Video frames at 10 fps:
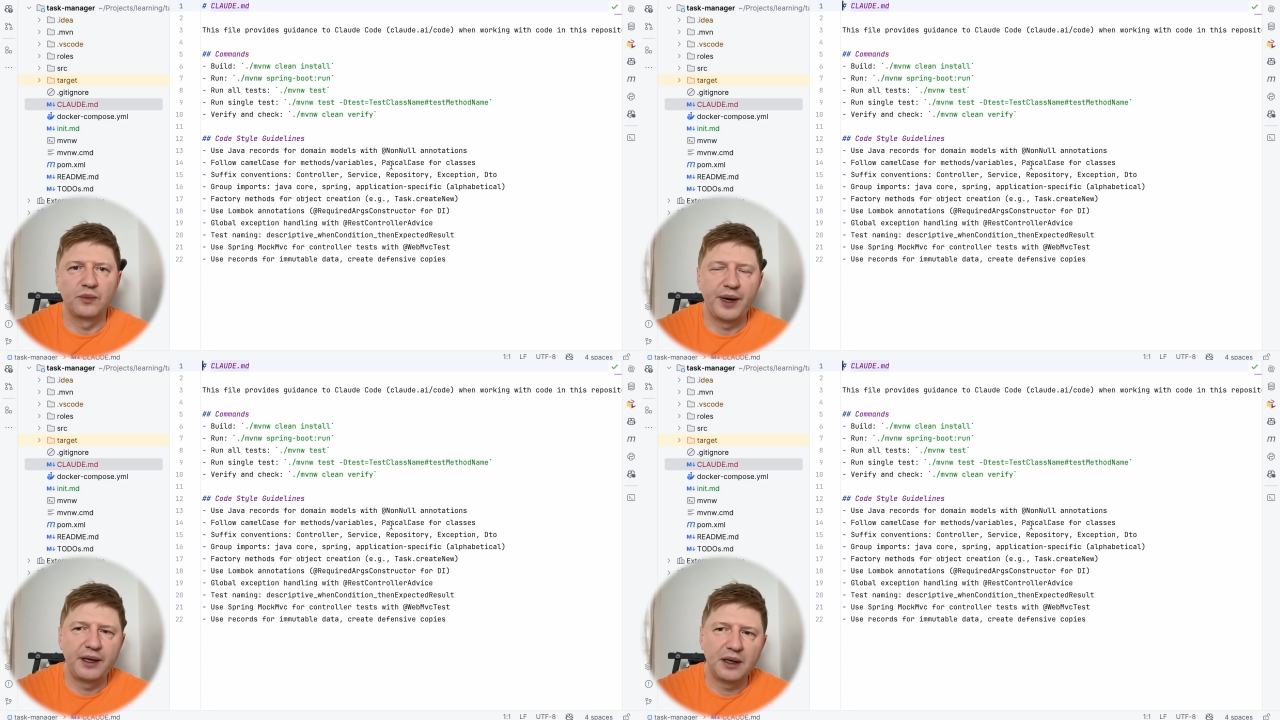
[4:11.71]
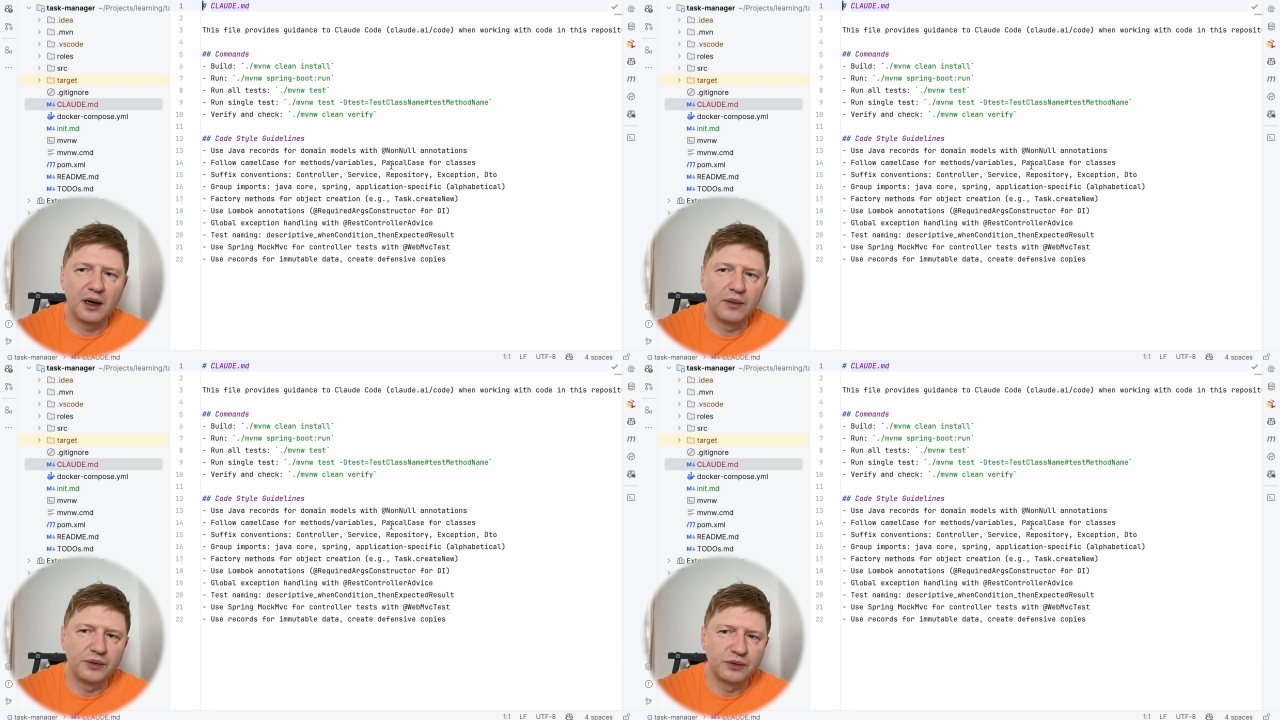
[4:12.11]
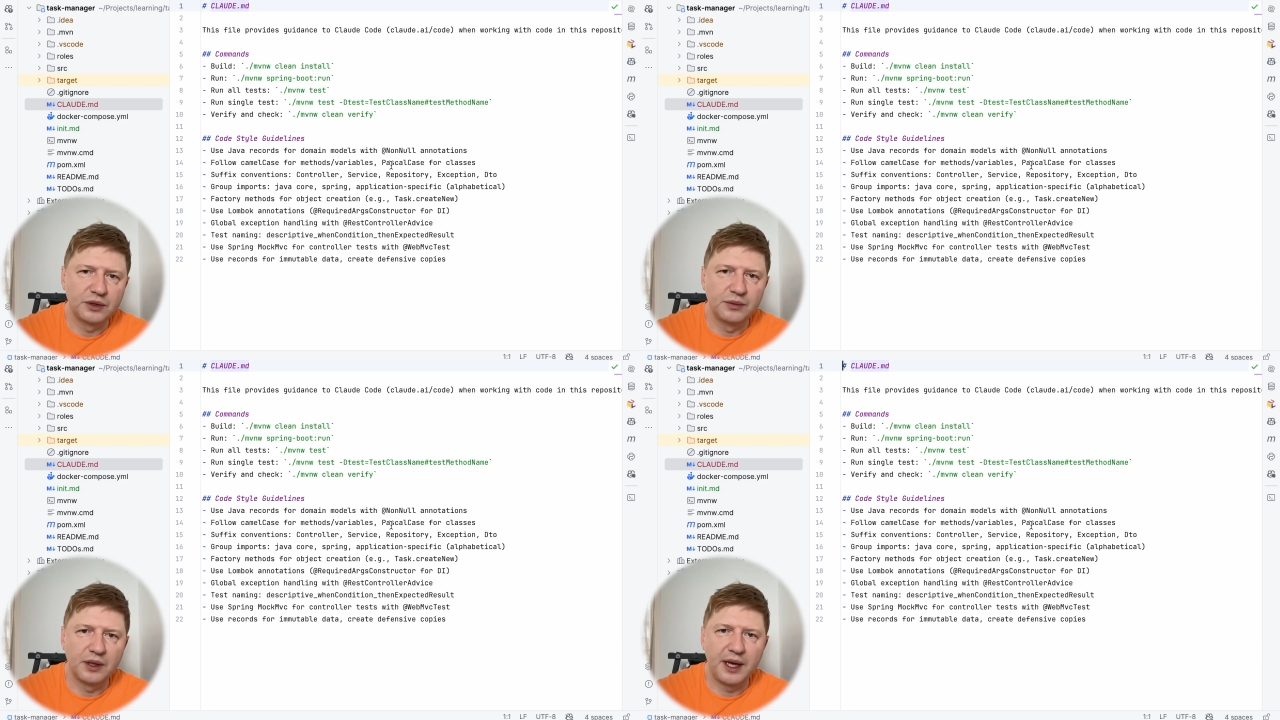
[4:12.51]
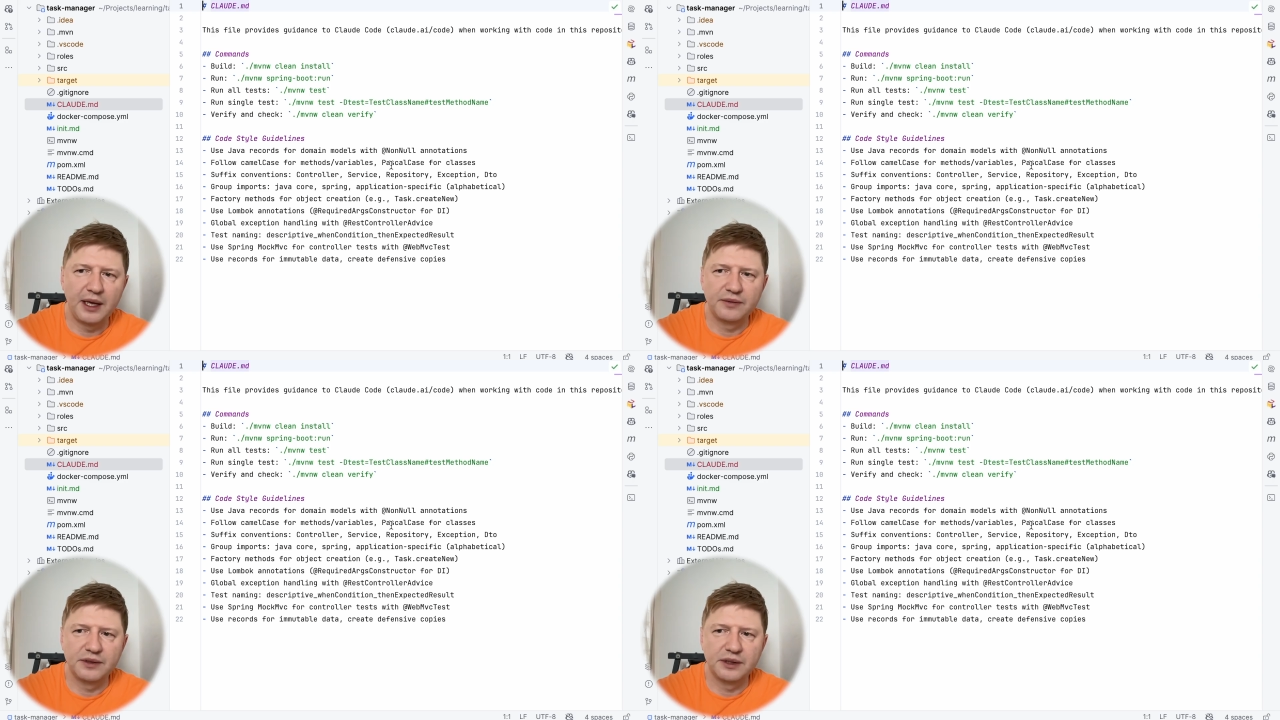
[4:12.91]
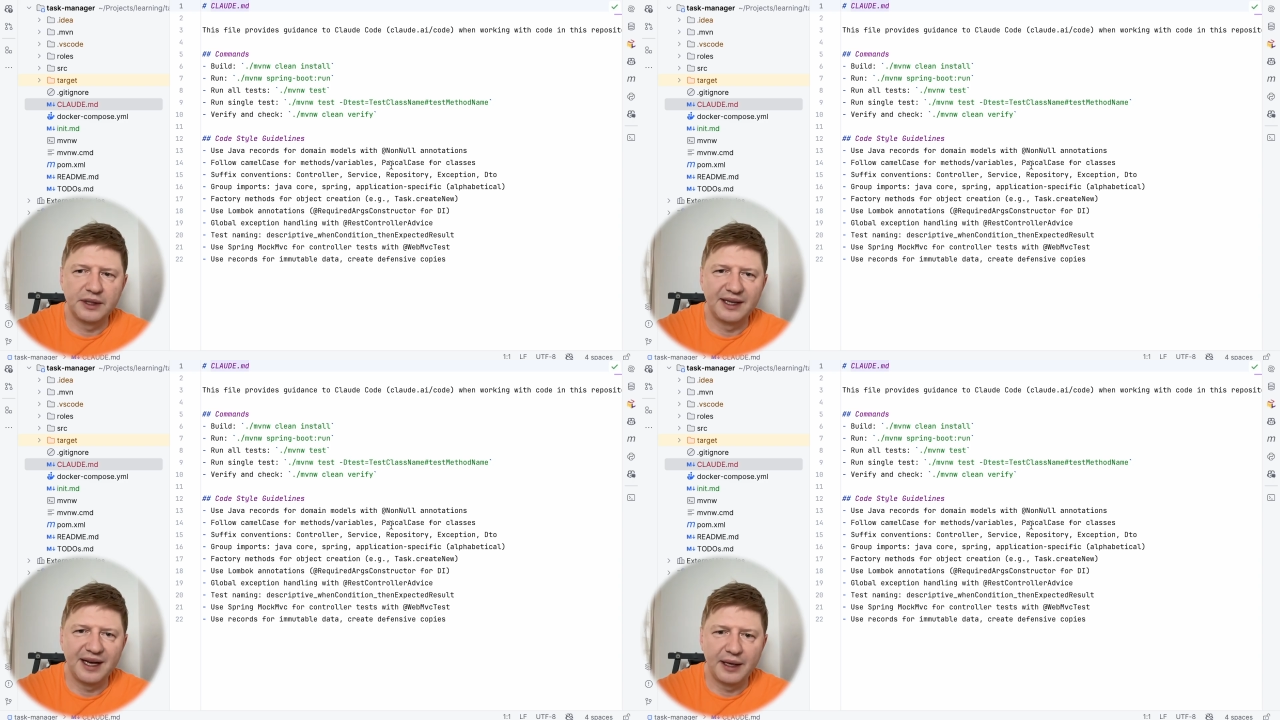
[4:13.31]
way how you would communicate with
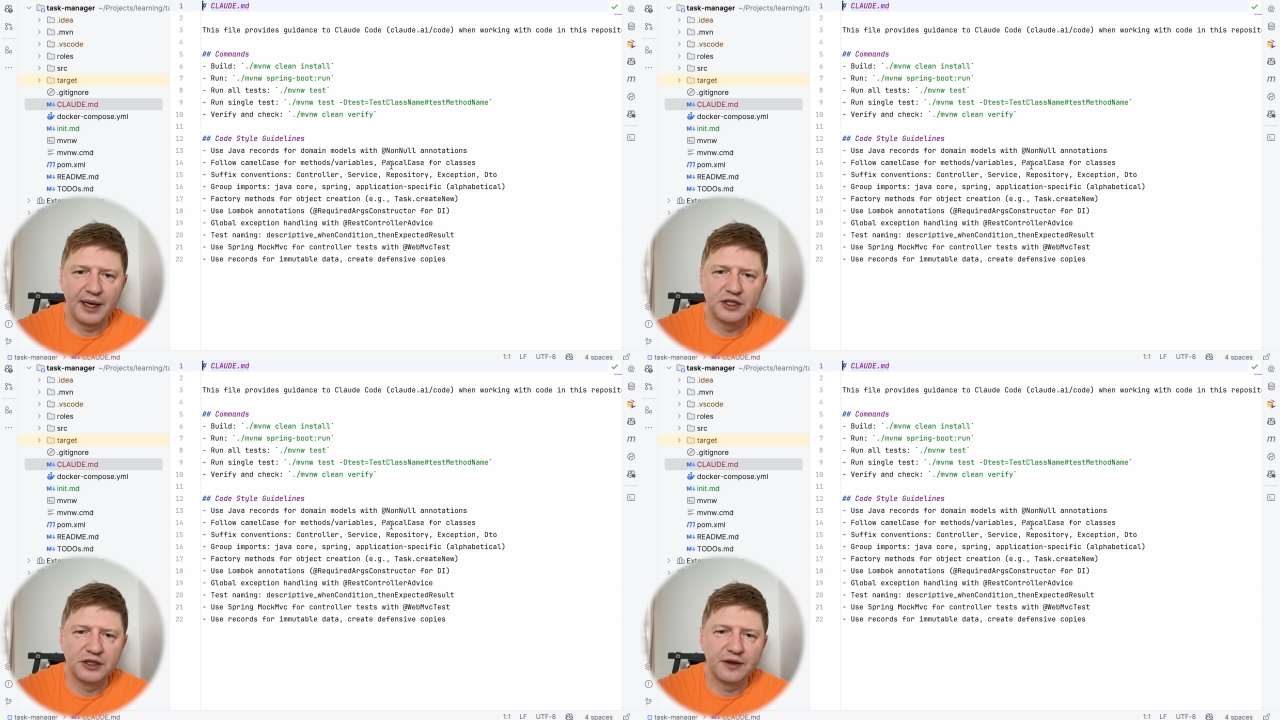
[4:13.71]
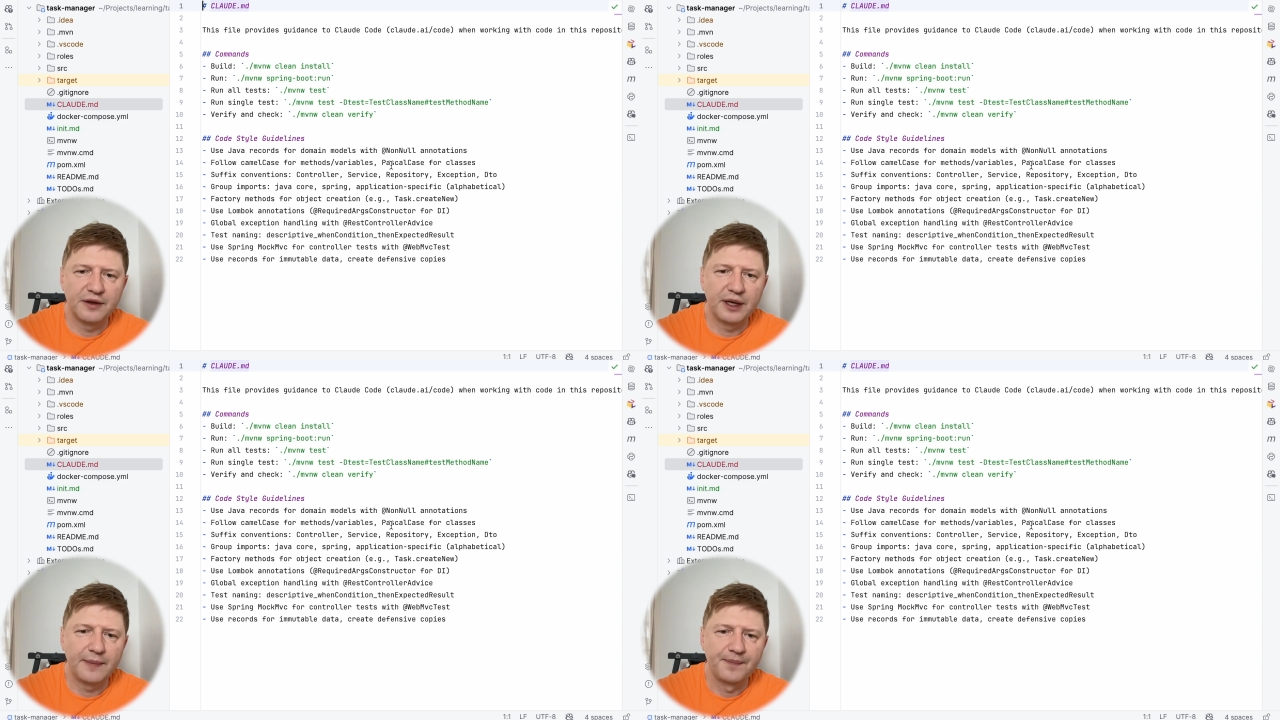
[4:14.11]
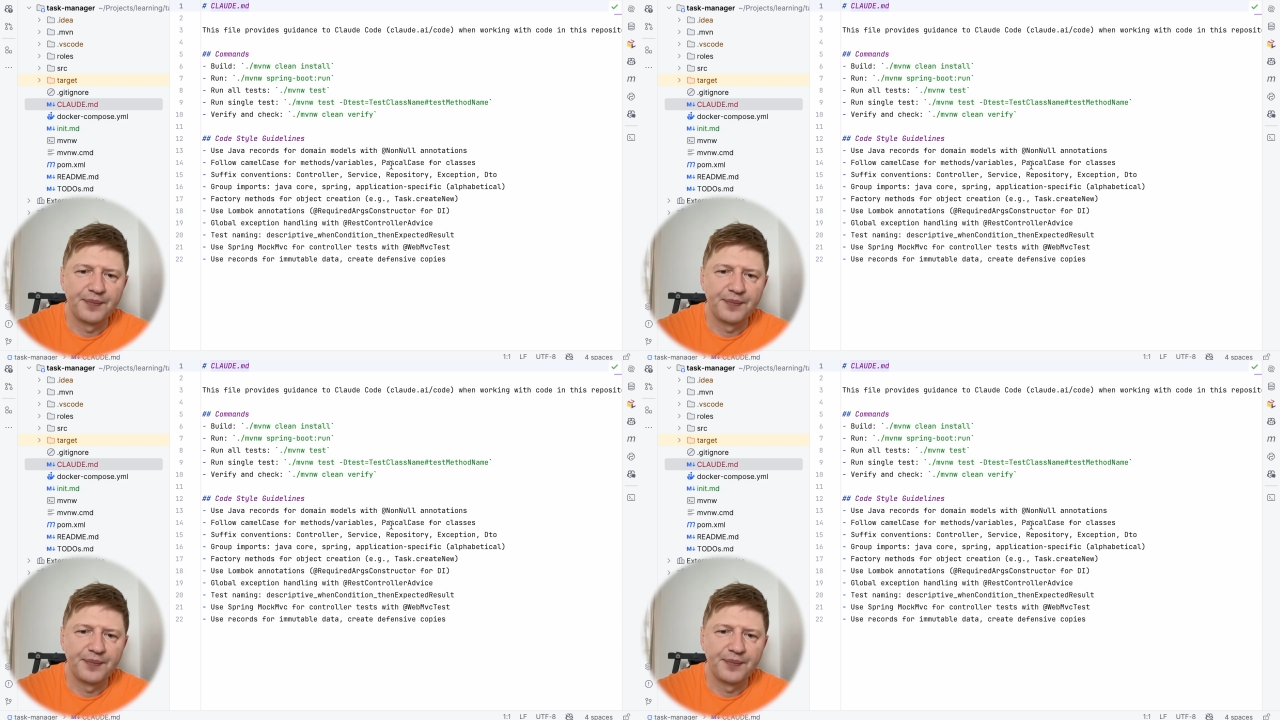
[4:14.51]
the AI agent thing